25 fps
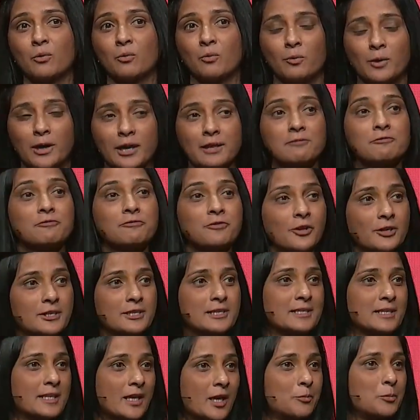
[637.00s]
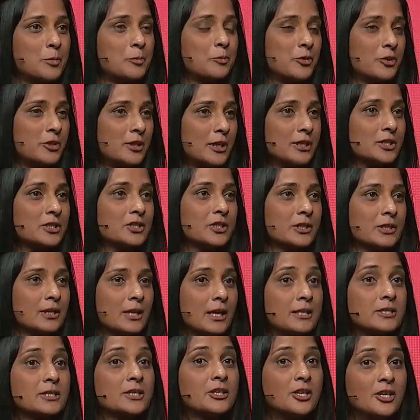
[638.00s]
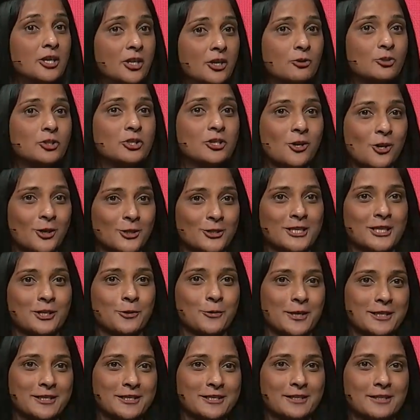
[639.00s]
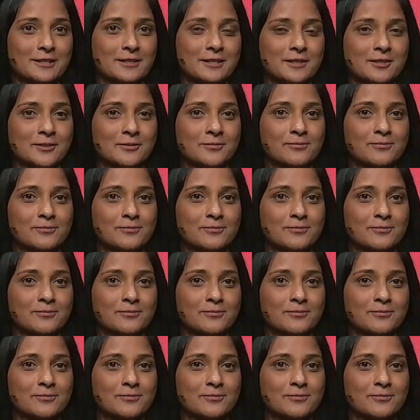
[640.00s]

One false step in production has huge consequences.